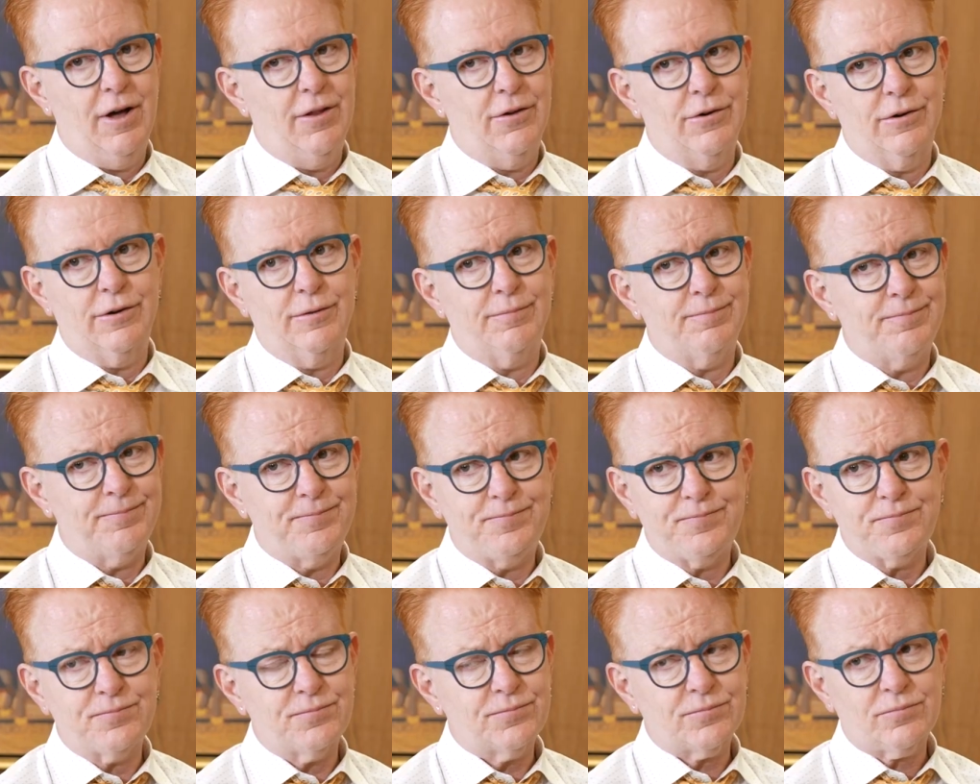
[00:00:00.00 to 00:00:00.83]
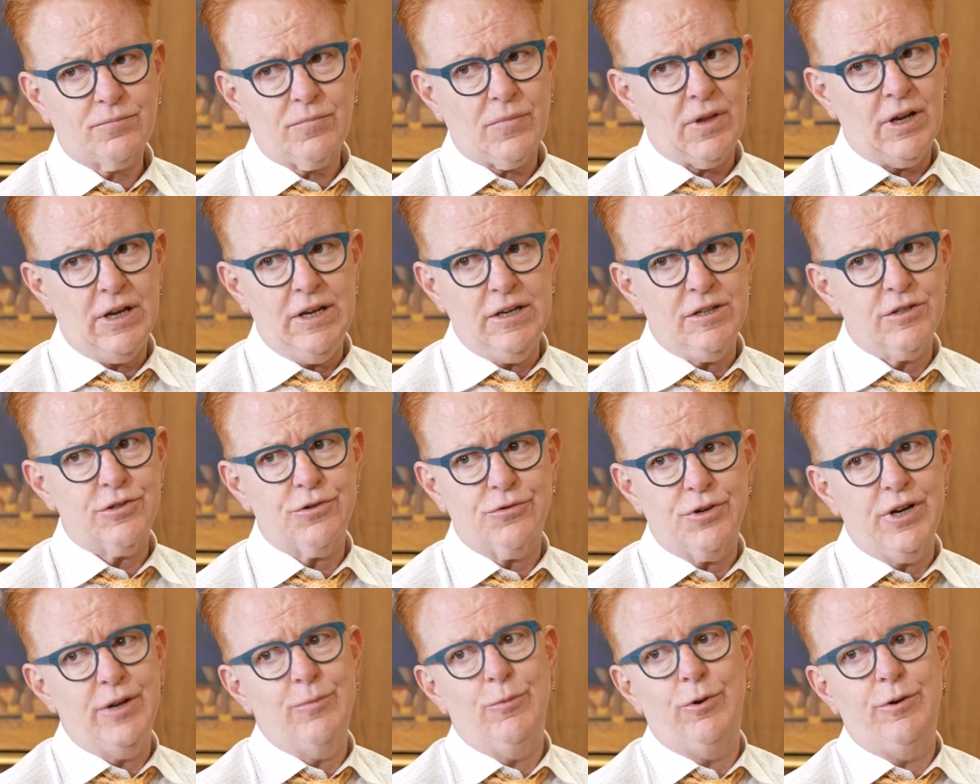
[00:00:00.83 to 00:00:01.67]
other
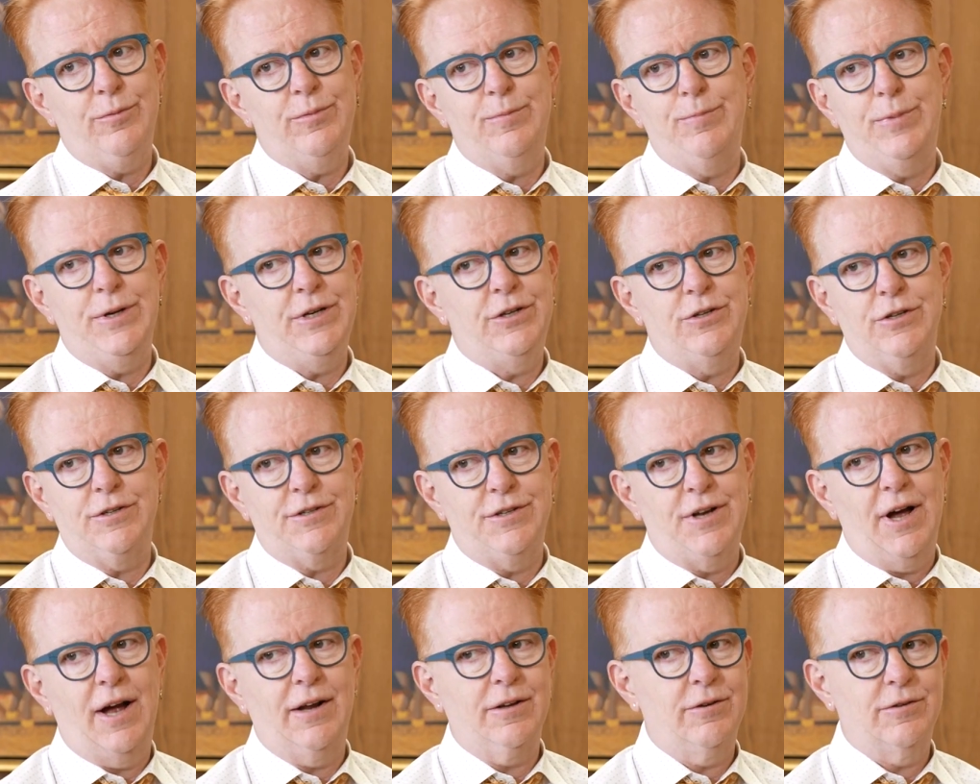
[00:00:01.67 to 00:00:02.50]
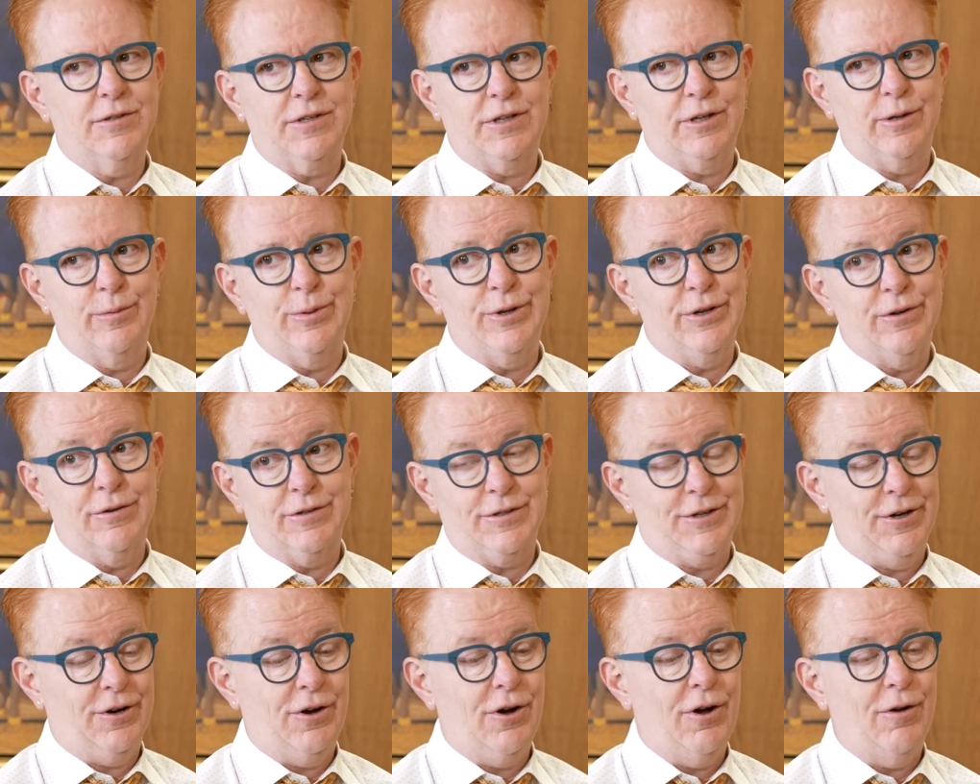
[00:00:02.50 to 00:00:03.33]
extreme would be just not using
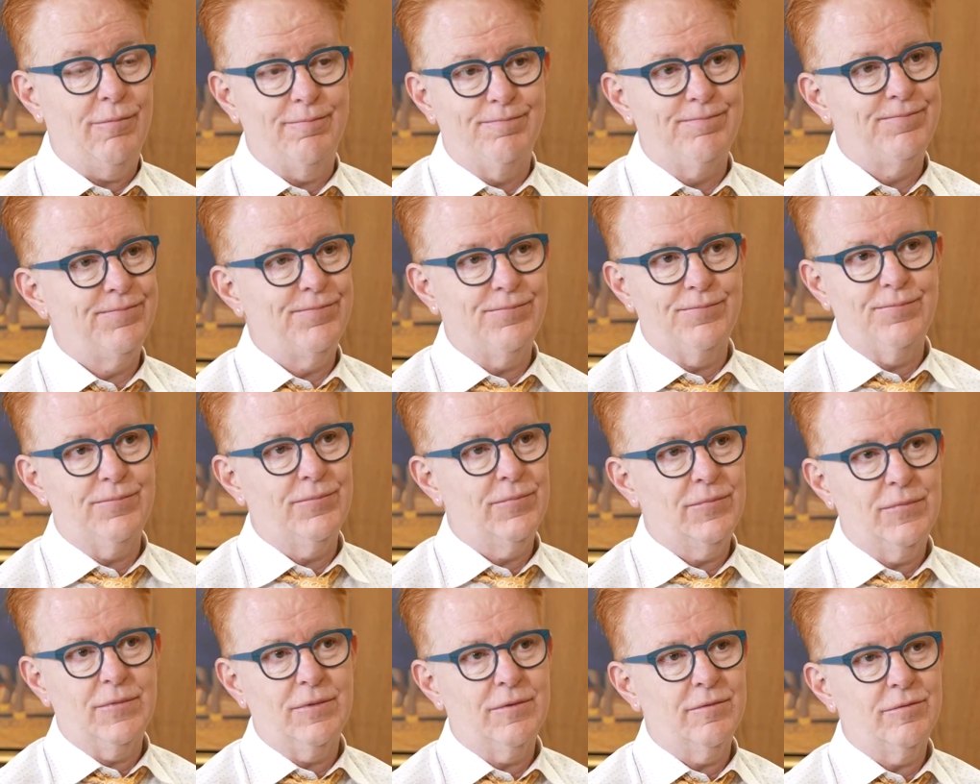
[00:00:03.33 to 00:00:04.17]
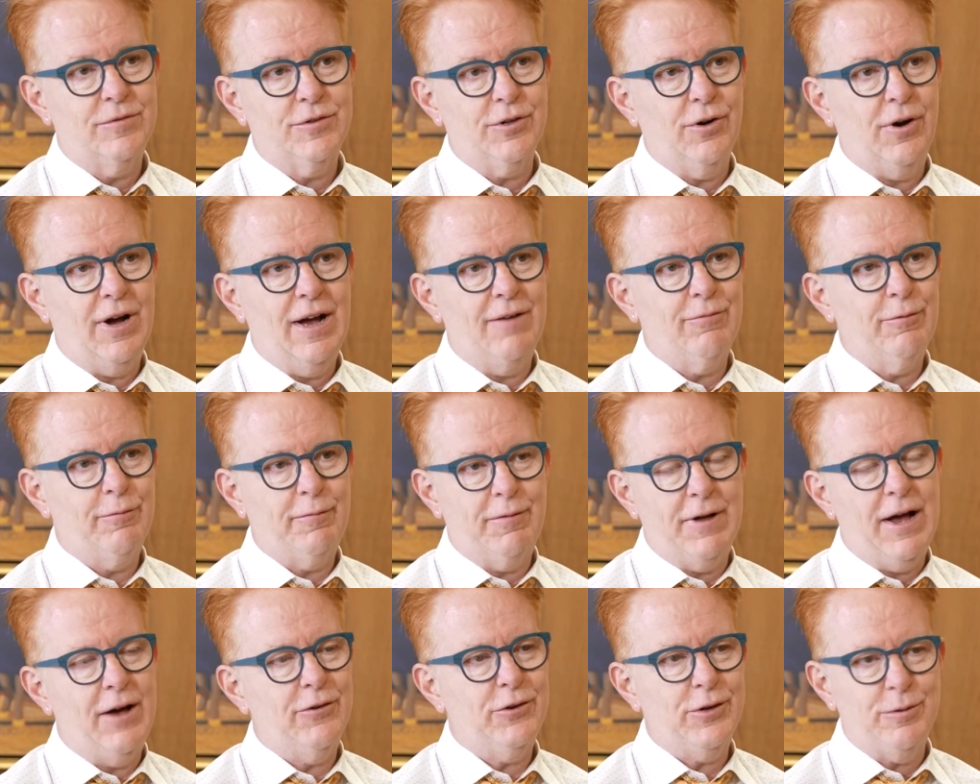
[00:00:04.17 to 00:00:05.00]
computers at all. So I have a
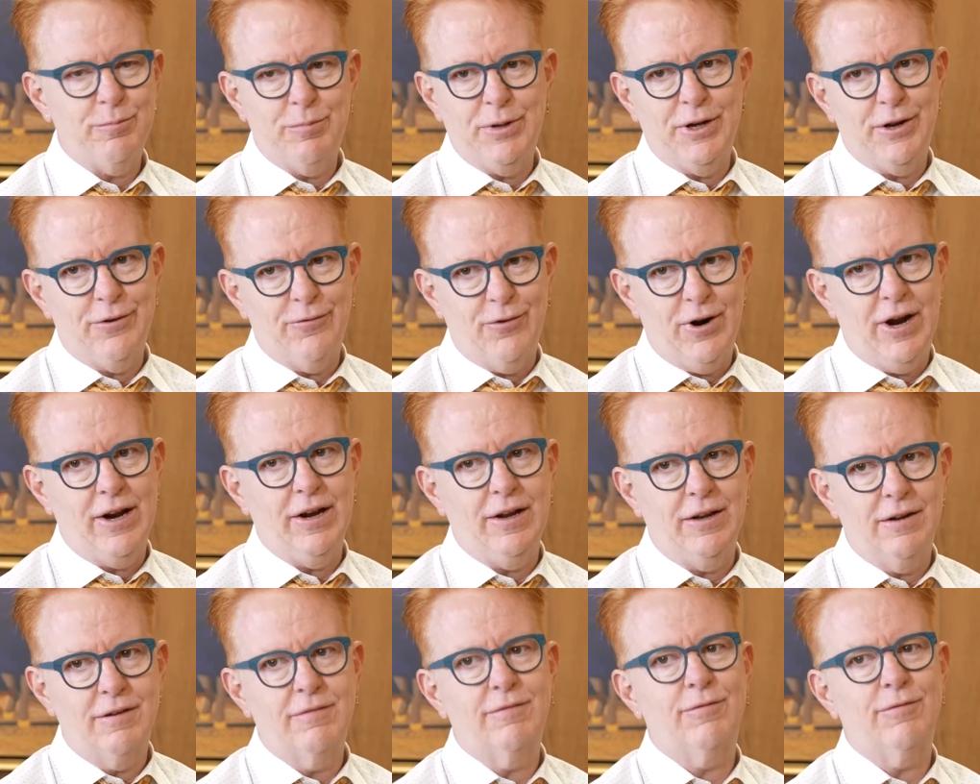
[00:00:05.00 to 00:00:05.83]
fountain pen ready